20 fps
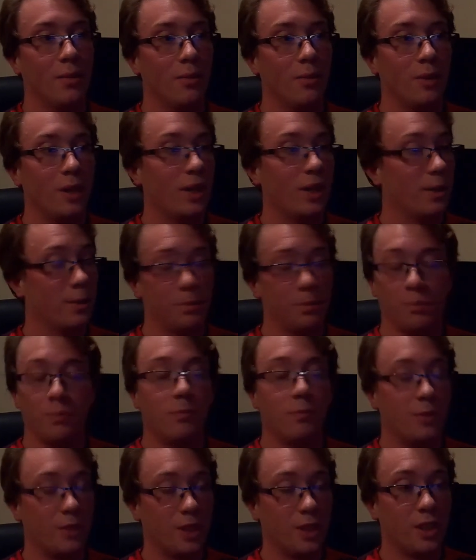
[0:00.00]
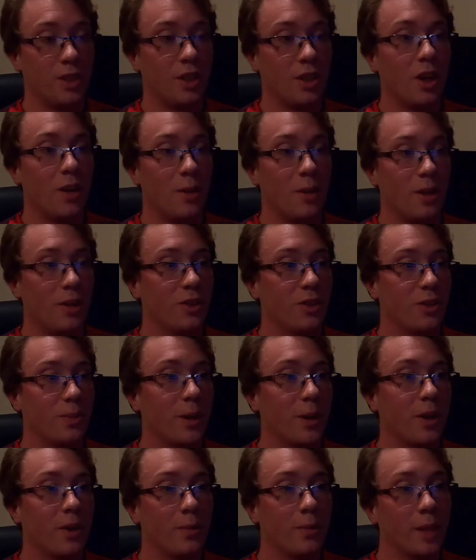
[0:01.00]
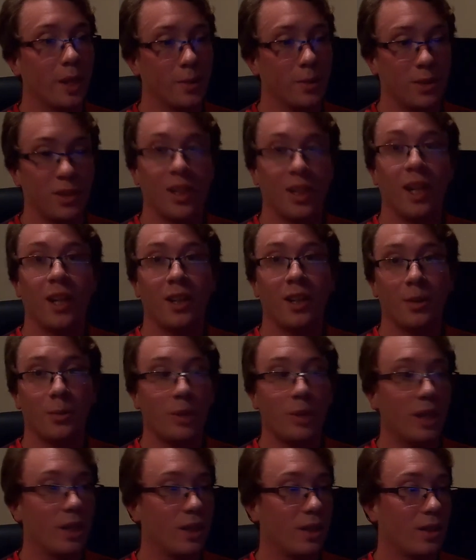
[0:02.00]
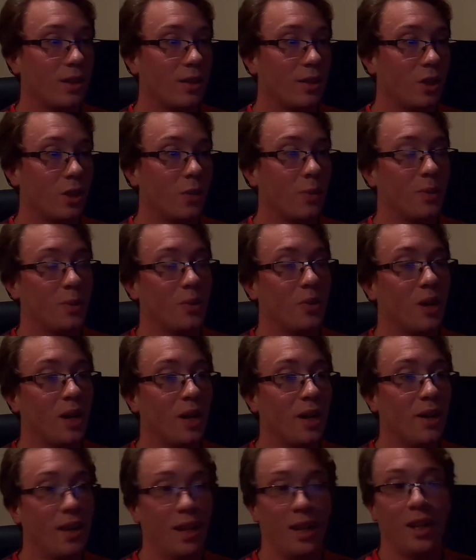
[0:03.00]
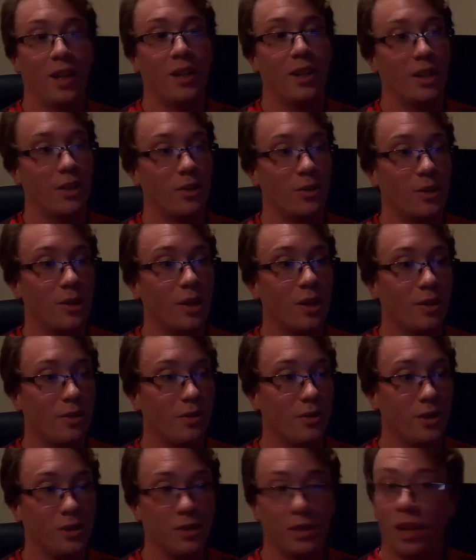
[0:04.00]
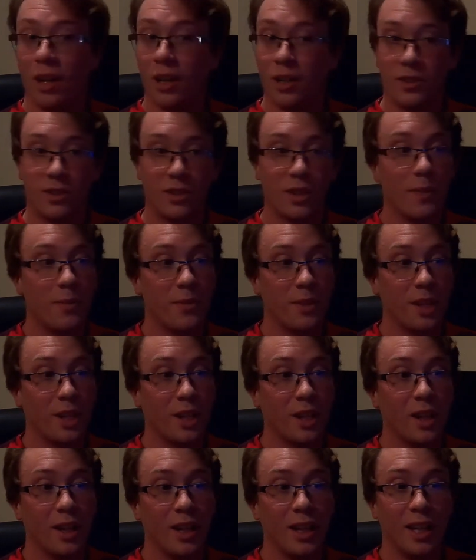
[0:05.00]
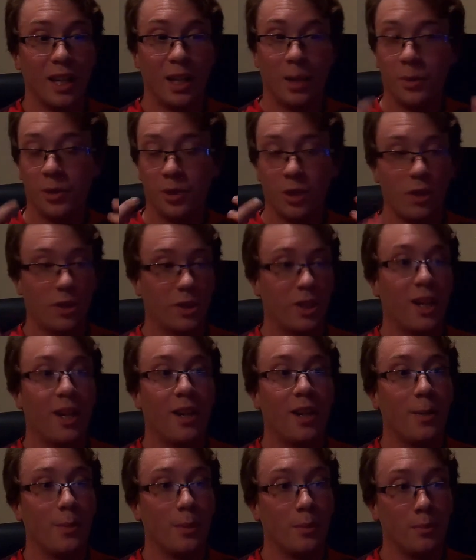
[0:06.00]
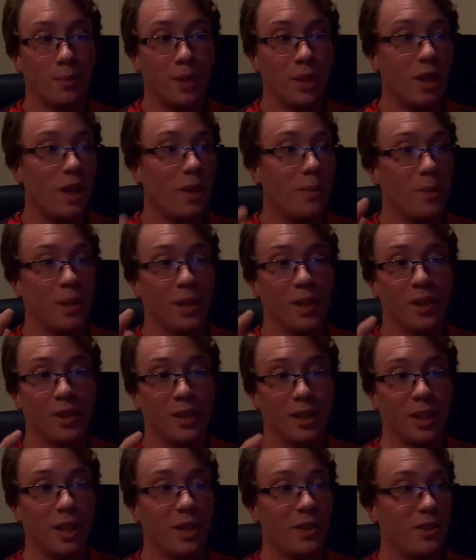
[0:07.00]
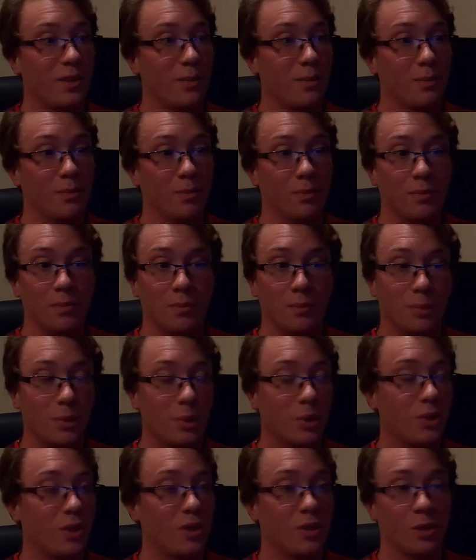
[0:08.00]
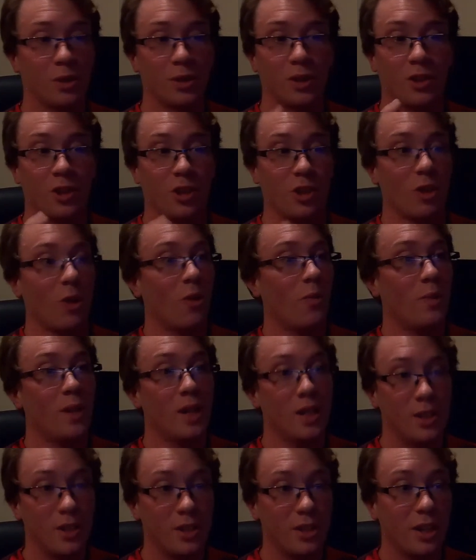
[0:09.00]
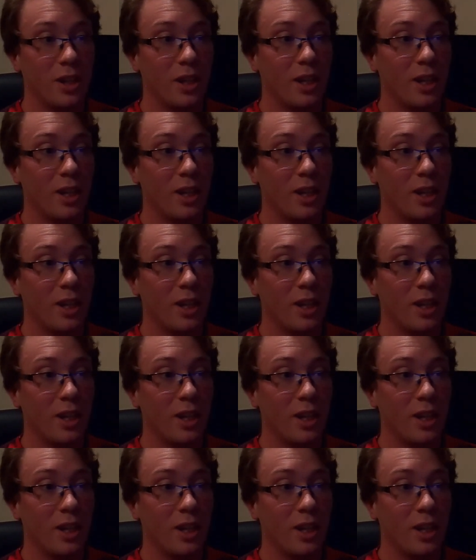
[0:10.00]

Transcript: or the Tom Holland Spider-Man, was standing with Tobey Maguire and Andrew Garfield on something. He was all cut up and beat up, and the cuts and bruises looked so much